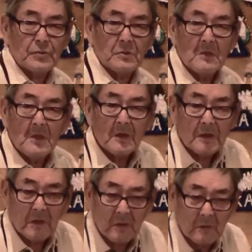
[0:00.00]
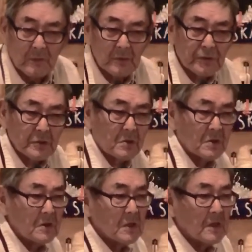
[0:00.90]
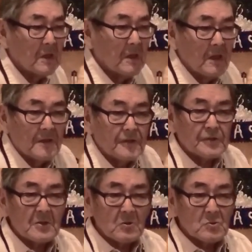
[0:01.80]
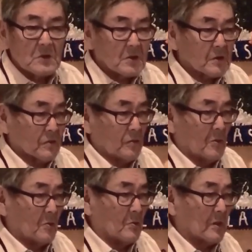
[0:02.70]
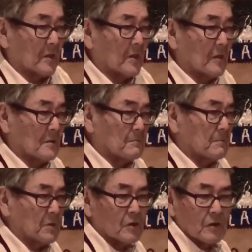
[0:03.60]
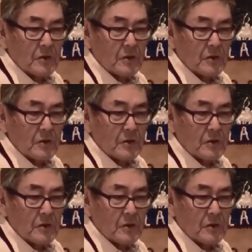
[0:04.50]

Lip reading: caribou song, it still works. We gotta believe